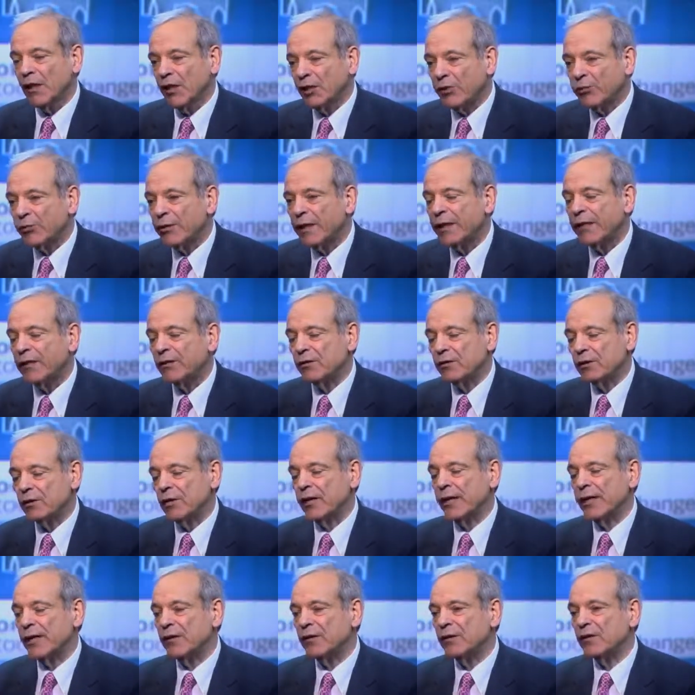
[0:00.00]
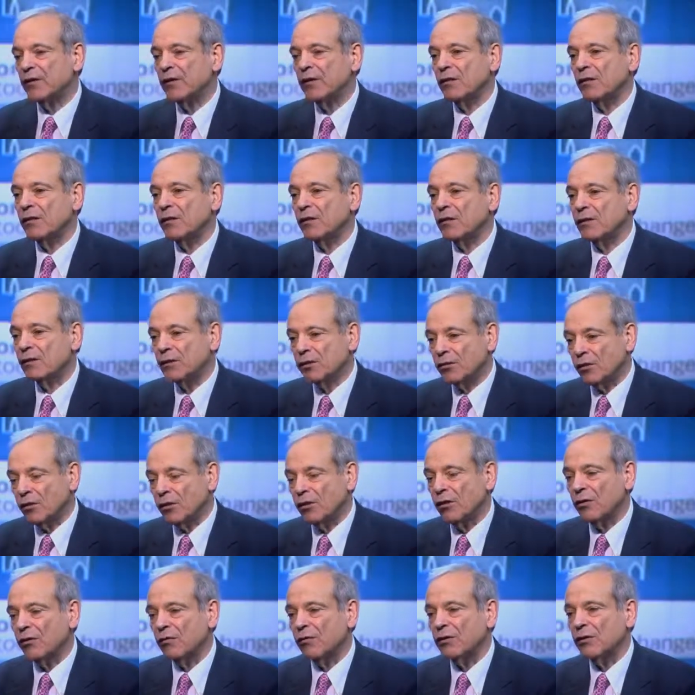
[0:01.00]
3 years later,
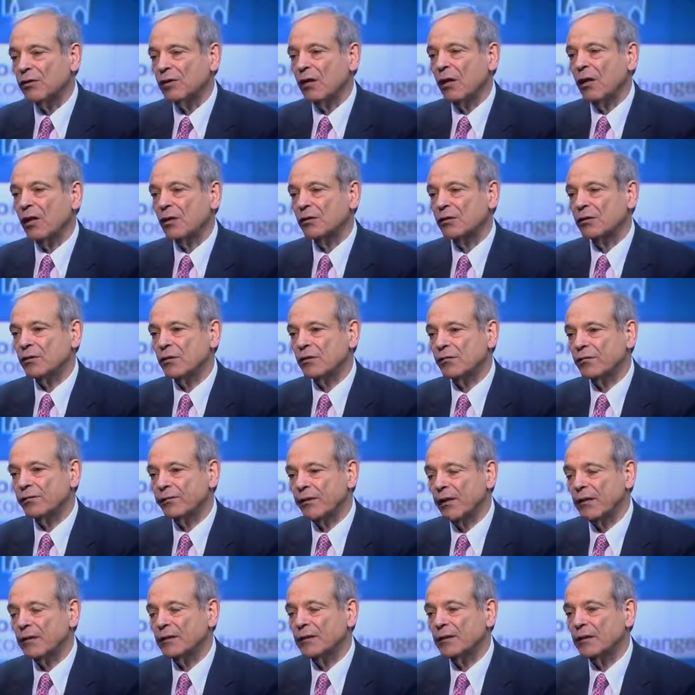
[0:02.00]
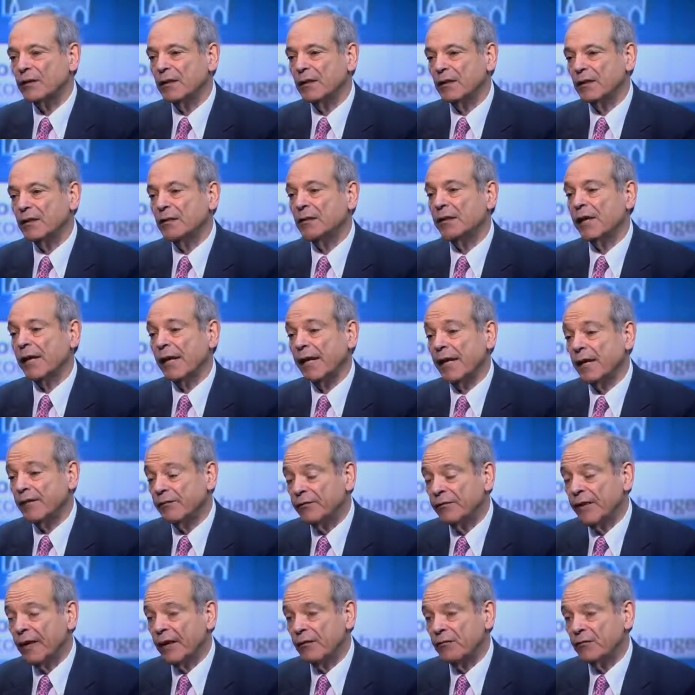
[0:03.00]
Soros also funded
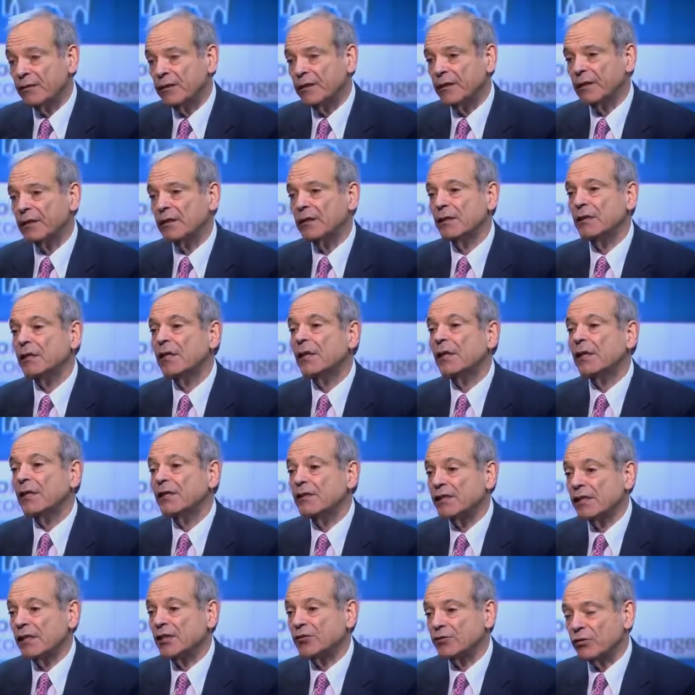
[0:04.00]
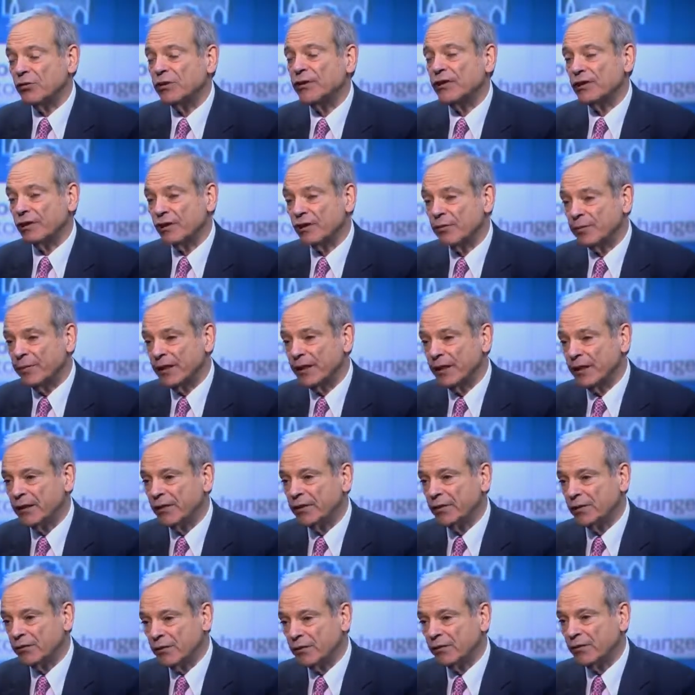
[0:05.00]
and founded Central
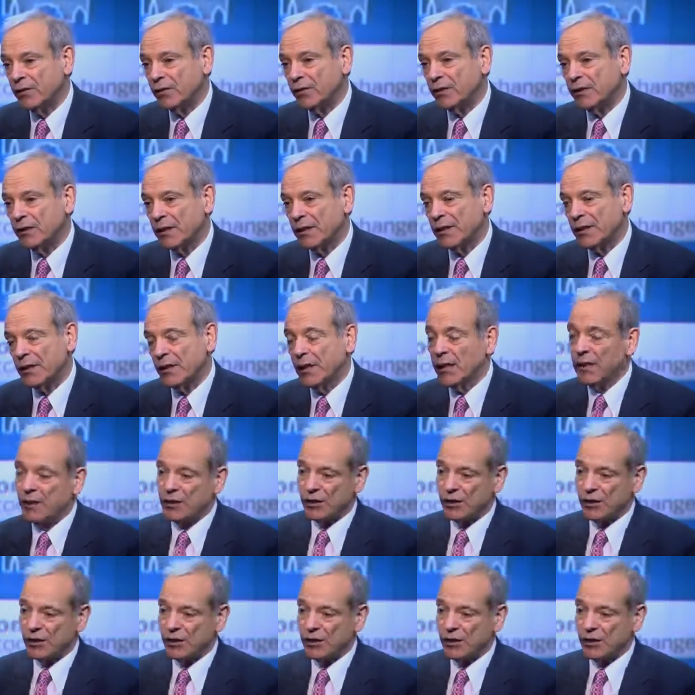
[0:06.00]
European University.